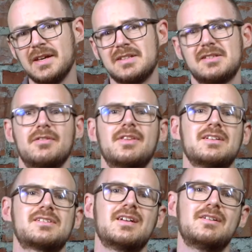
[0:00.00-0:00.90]
So
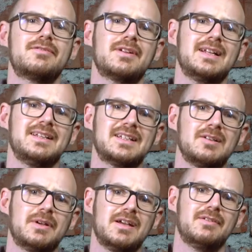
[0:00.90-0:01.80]
that's kind of a little
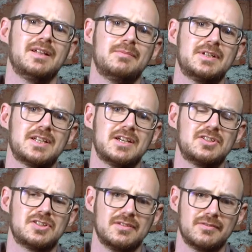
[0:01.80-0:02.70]
bit of a
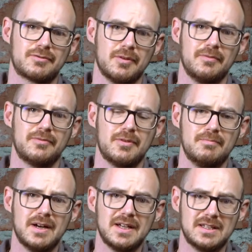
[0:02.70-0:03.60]
limitation for
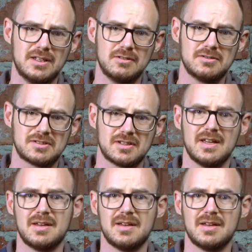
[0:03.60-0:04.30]
my use,